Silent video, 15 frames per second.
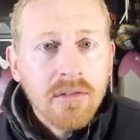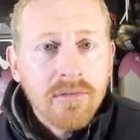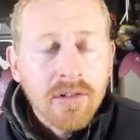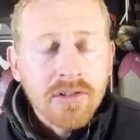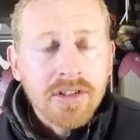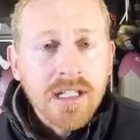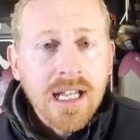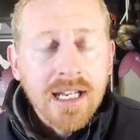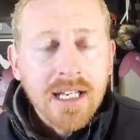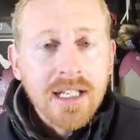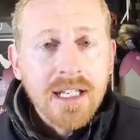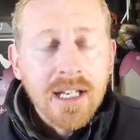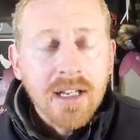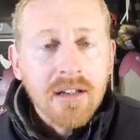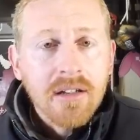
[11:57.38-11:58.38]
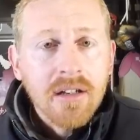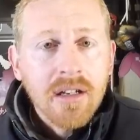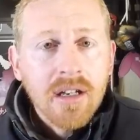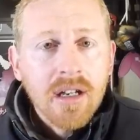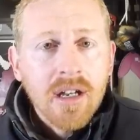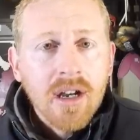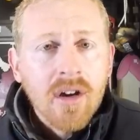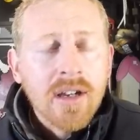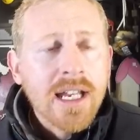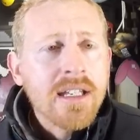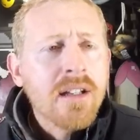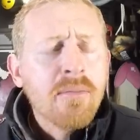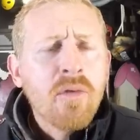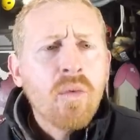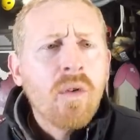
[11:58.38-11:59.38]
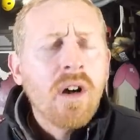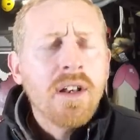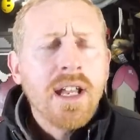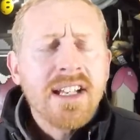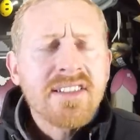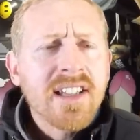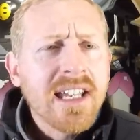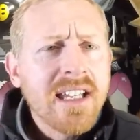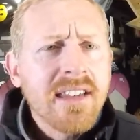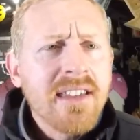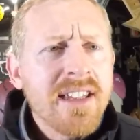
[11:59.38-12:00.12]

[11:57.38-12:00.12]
for a second here. Okay, number one, it's like